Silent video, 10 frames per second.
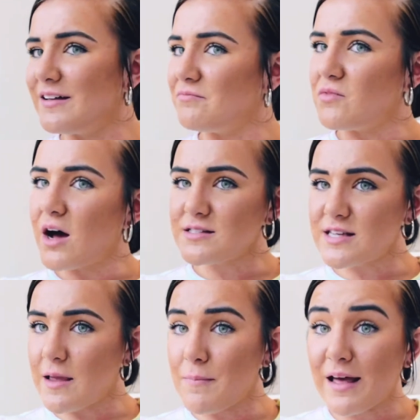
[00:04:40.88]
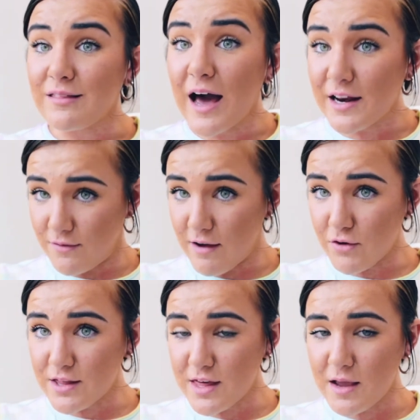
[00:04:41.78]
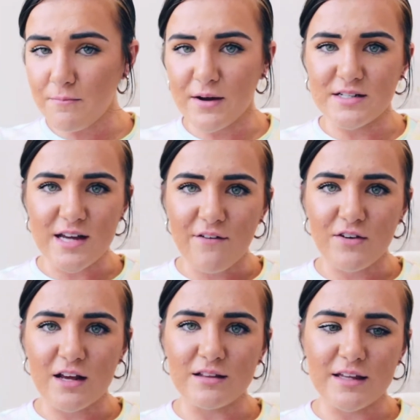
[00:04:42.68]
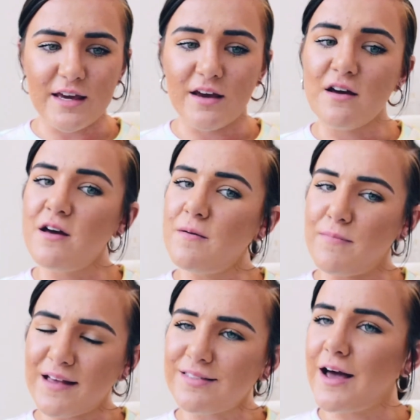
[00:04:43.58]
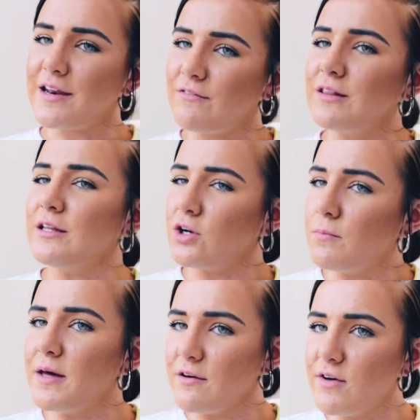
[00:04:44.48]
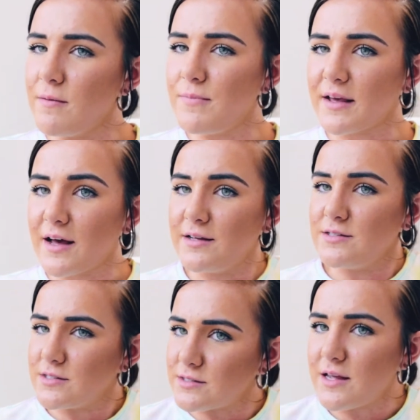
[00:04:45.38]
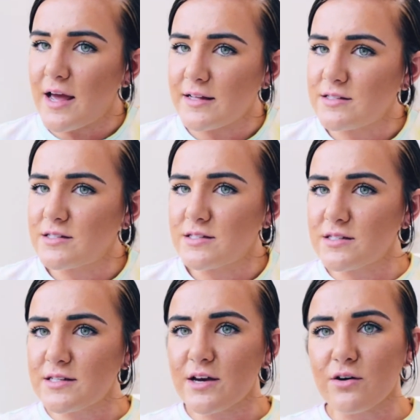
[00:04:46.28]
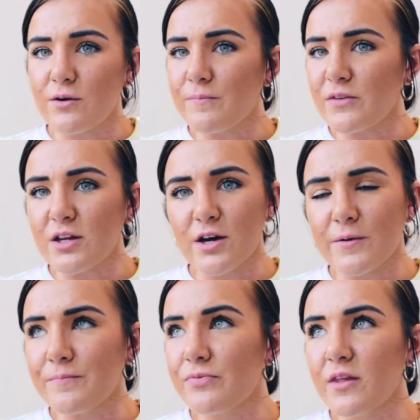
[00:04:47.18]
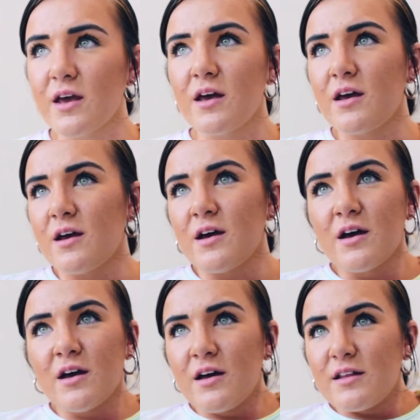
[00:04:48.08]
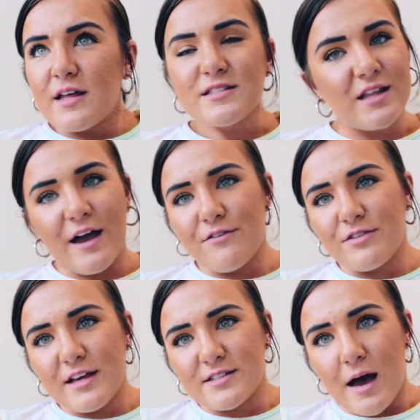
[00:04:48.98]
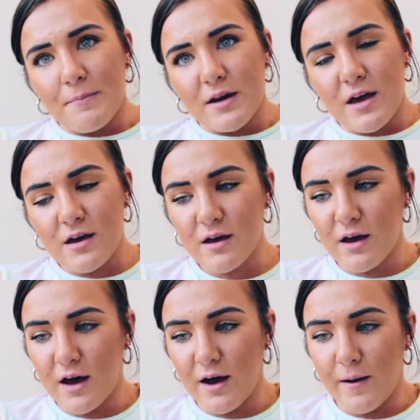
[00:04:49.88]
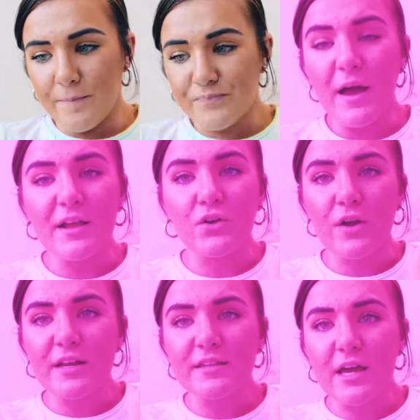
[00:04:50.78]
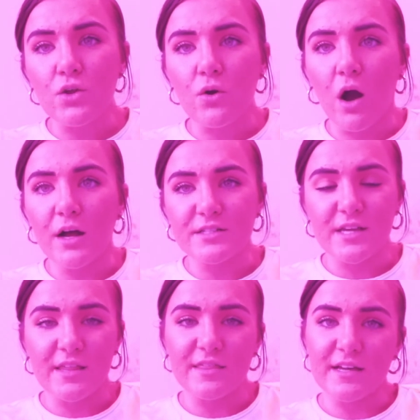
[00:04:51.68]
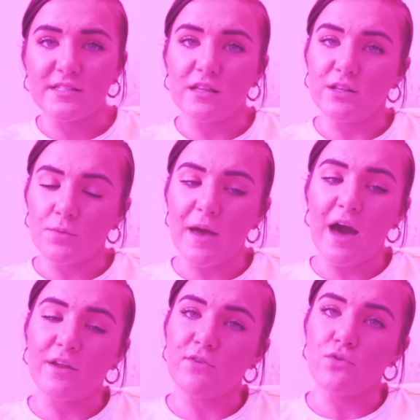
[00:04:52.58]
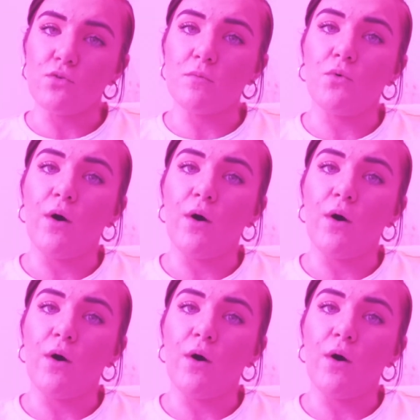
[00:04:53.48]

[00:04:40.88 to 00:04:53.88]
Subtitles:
not saying make light of everything, but definitely make light of a little bit of it, because it's still, you know, that's life. Things happen. But creating that new content that's a little bit out of your norm will